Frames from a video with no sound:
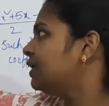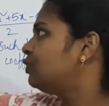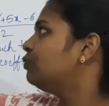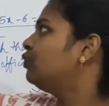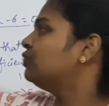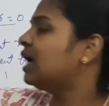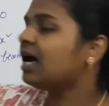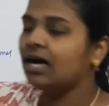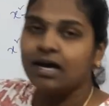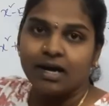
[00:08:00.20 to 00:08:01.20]
to move
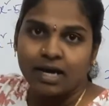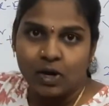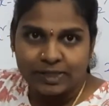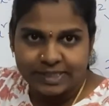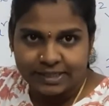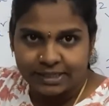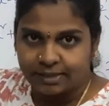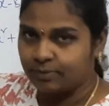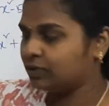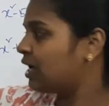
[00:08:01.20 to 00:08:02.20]
the constant
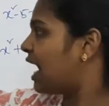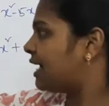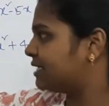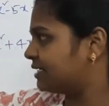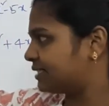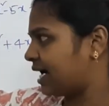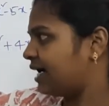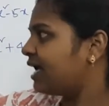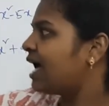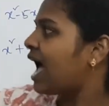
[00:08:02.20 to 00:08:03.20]
term to the other
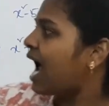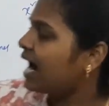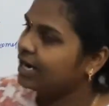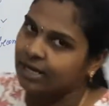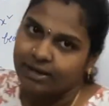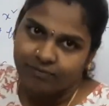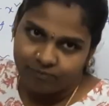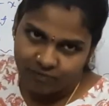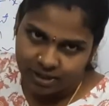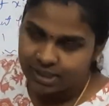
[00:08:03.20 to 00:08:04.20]
side, and
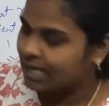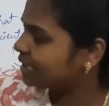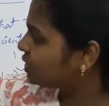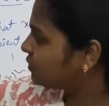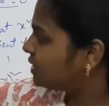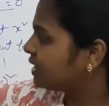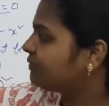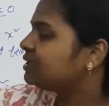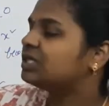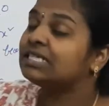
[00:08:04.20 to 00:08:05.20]
for the rest of the thing
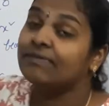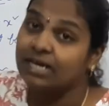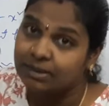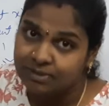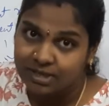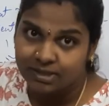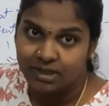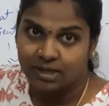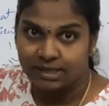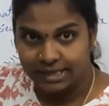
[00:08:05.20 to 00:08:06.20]
which is available in the
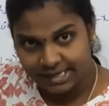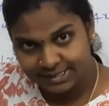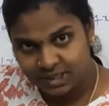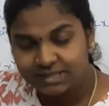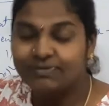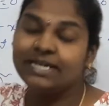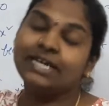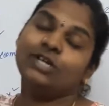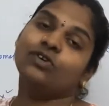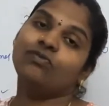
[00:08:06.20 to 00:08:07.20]
LHS, we
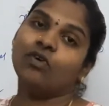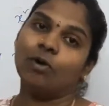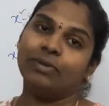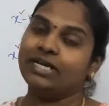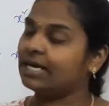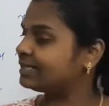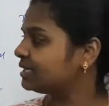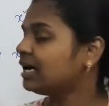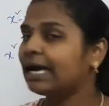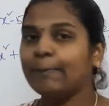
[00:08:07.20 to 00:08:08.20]
need to form it as
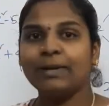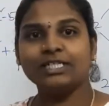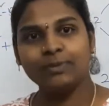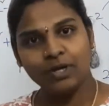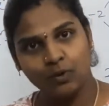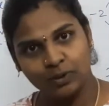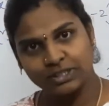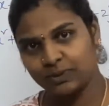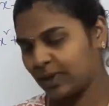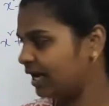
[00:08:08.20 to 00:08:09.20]
a plus b whole
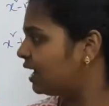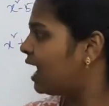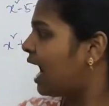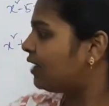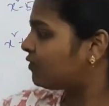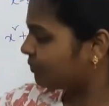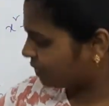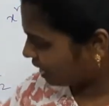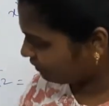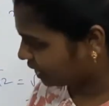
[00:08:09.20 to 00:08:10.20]
square, and from
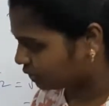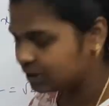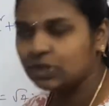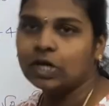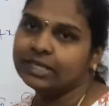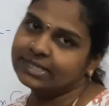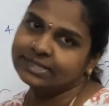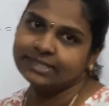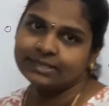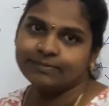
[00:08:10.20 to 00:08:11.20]
there we could solve
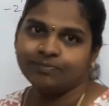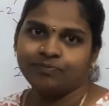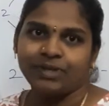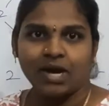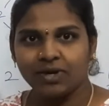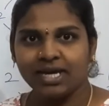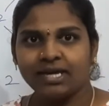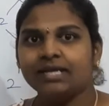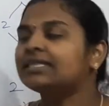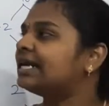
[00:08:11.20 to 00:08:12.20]
this. Okay,
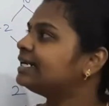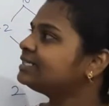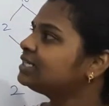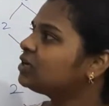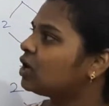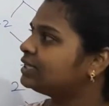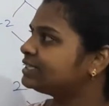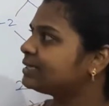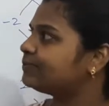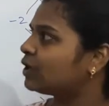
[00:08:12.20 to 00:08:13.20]
that is the
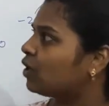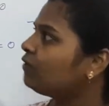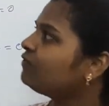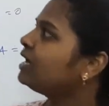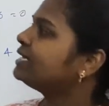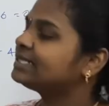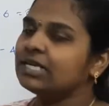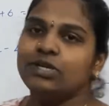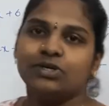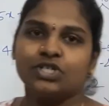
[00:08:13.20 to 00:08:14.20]
concept of
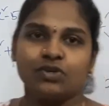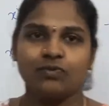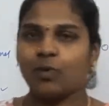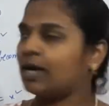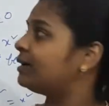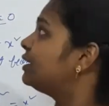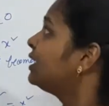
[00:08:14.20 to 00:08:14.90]
solution of quadratic